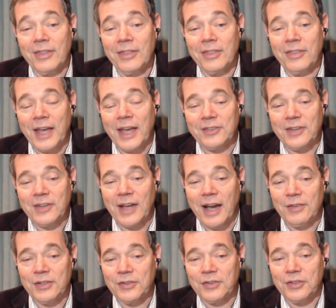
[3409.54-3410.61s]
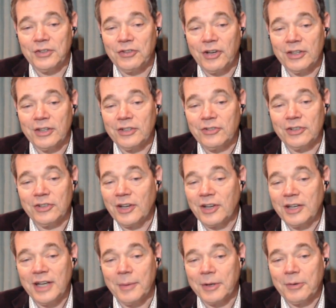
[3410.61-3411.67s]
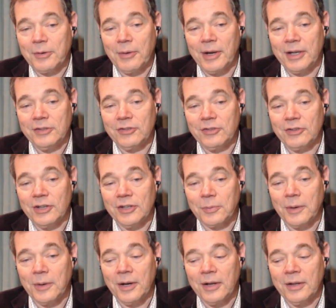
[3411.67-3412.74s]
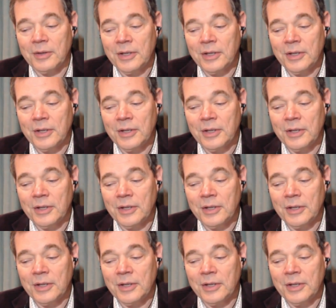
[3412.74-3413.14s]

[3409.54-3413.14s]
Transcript: that's obviously challenging dynamic range as well. Mm-hmm.